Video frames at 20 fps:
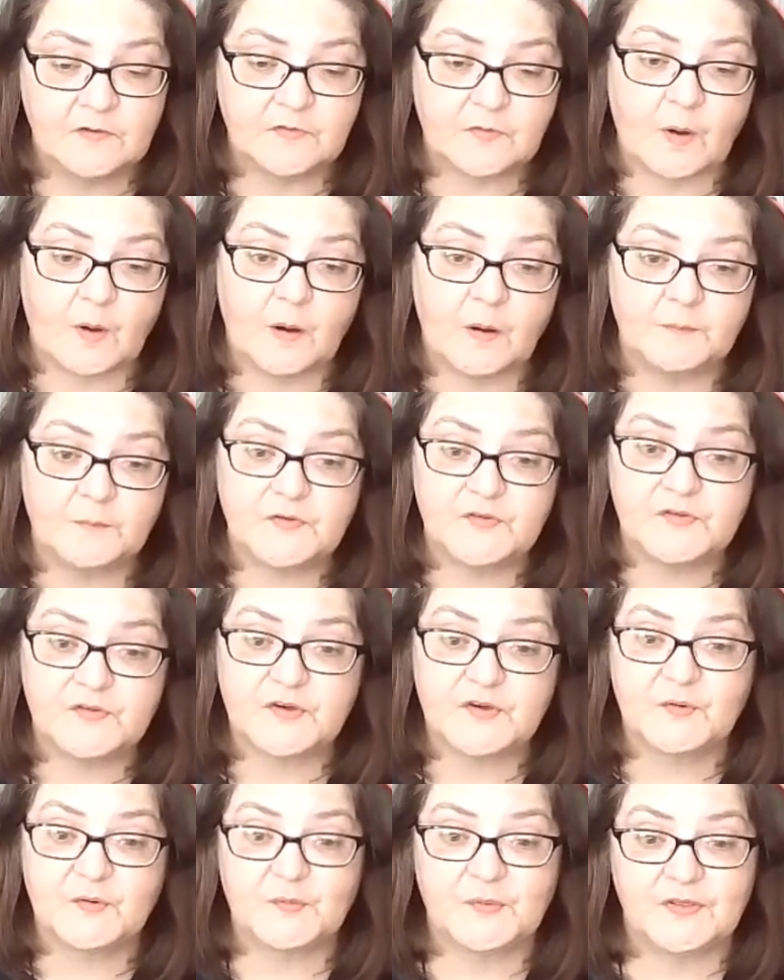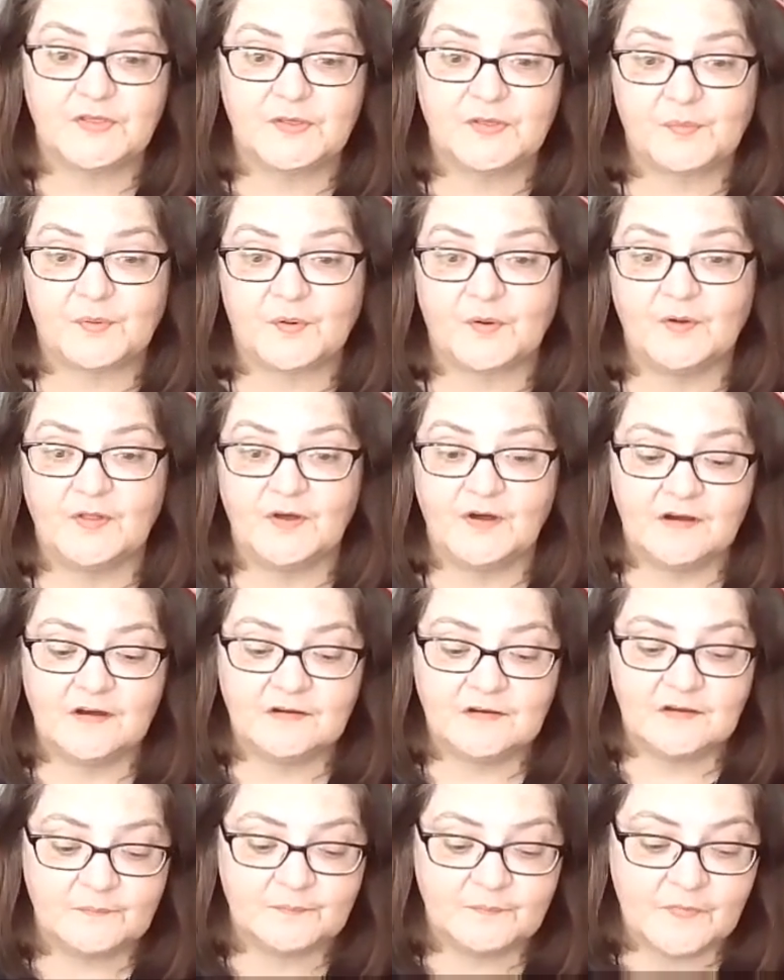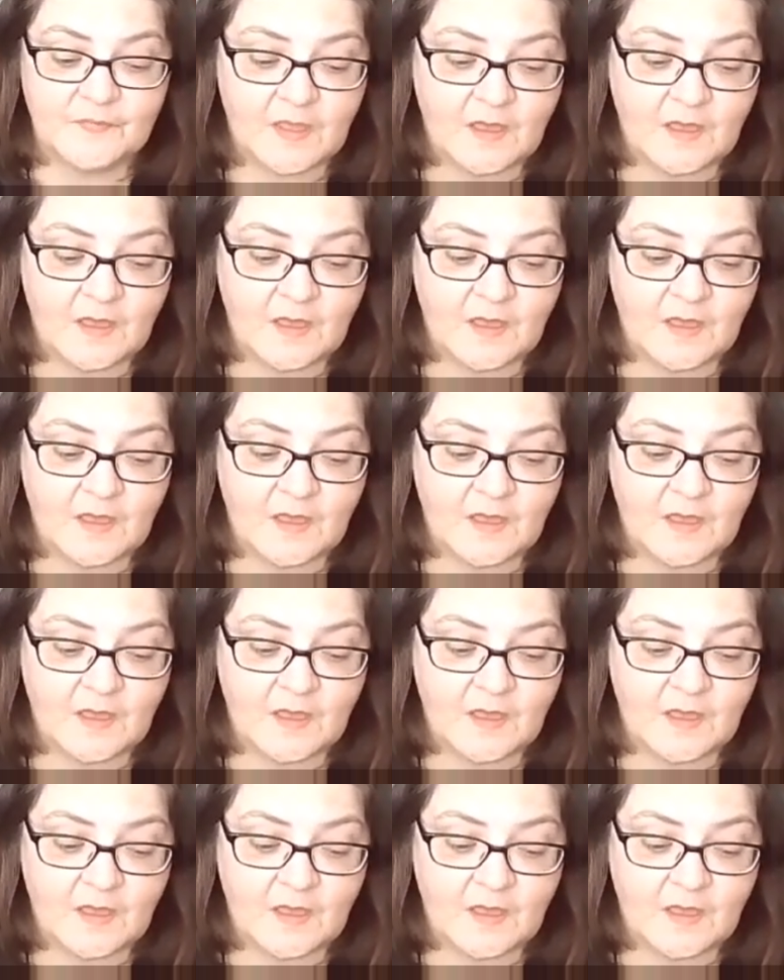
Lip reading: So I'm just going to read the prologue.